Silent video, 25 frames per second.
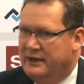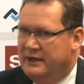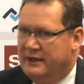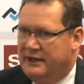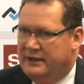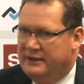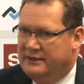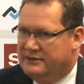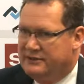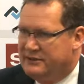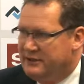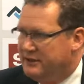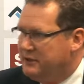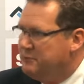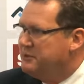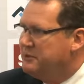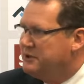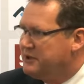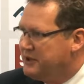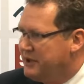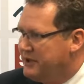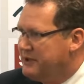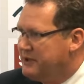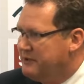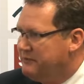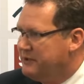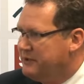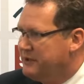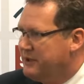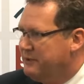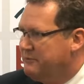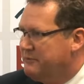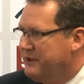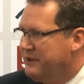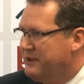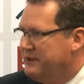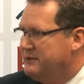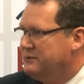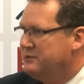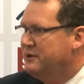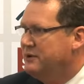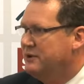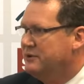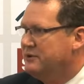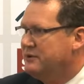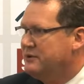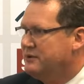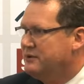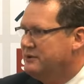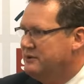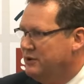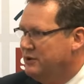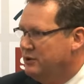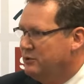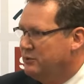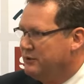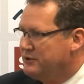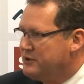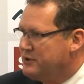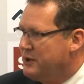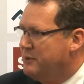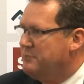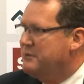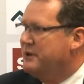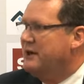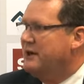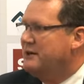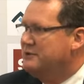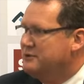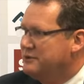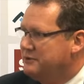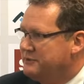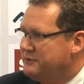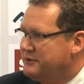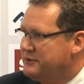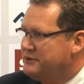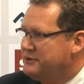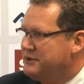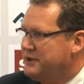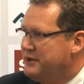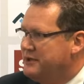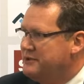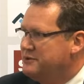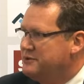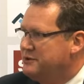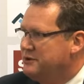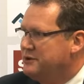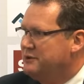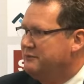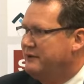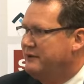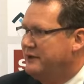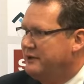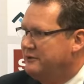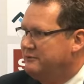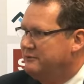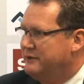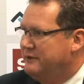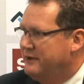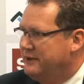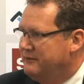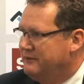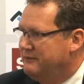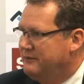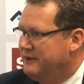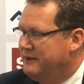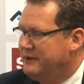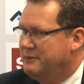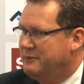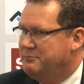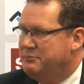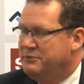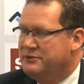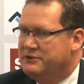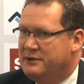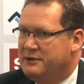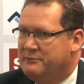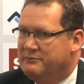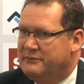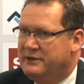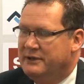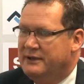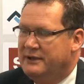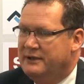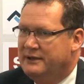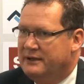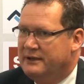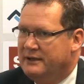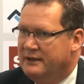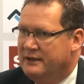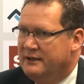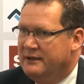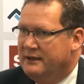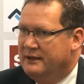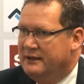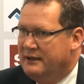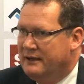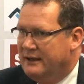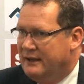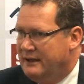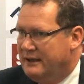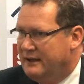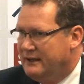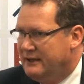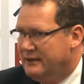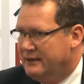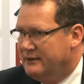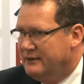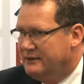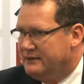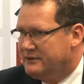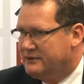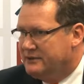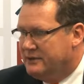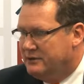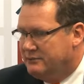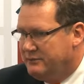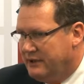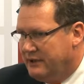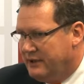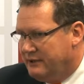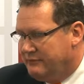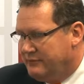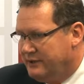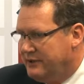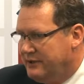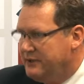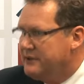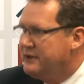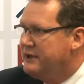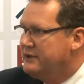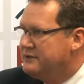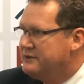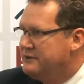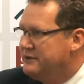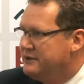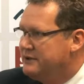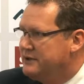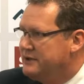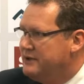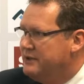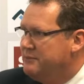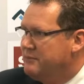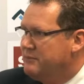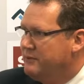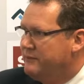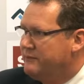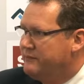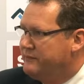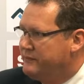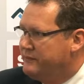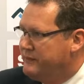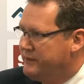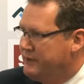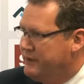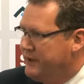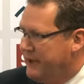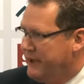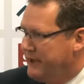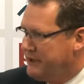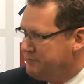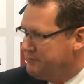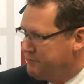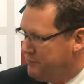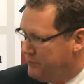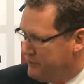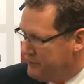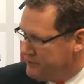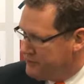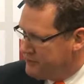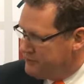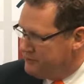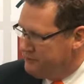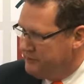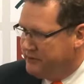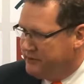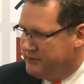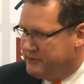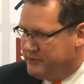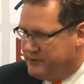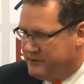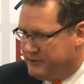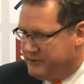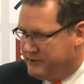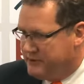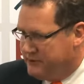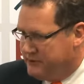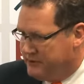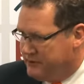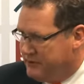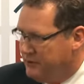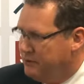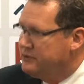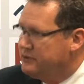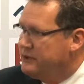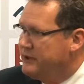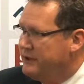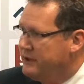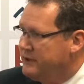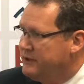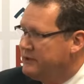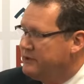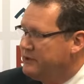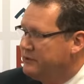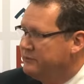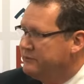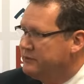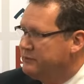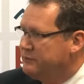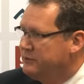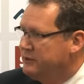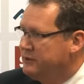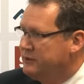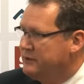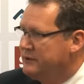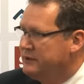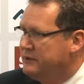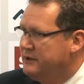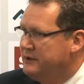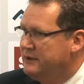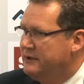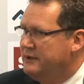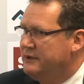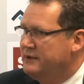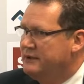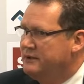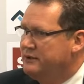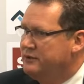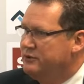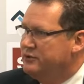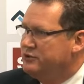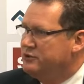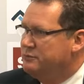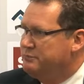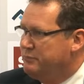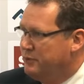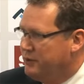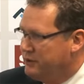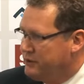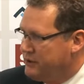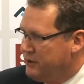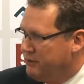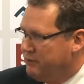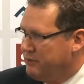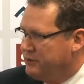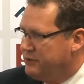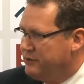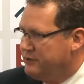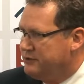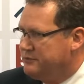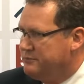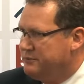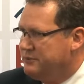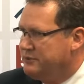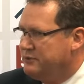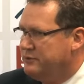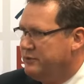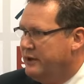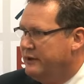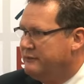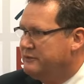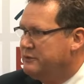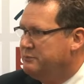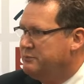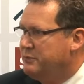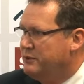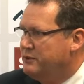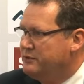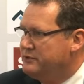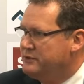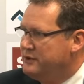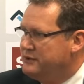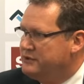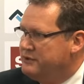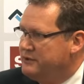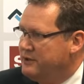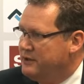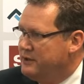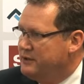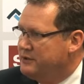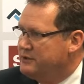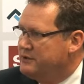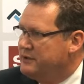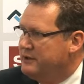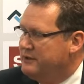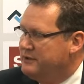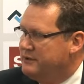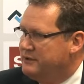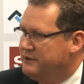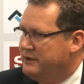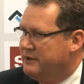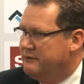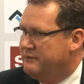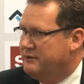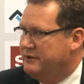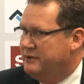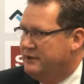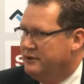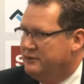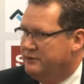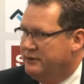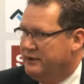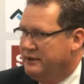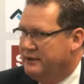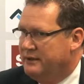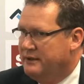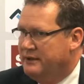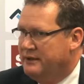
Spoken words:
and it's a little bit tricky for them. They do not know what's coming out of the syringe or the valve when they put something in. So we have an international team of experts which is located over the world to support our customers who have the process knowledge and to have it going.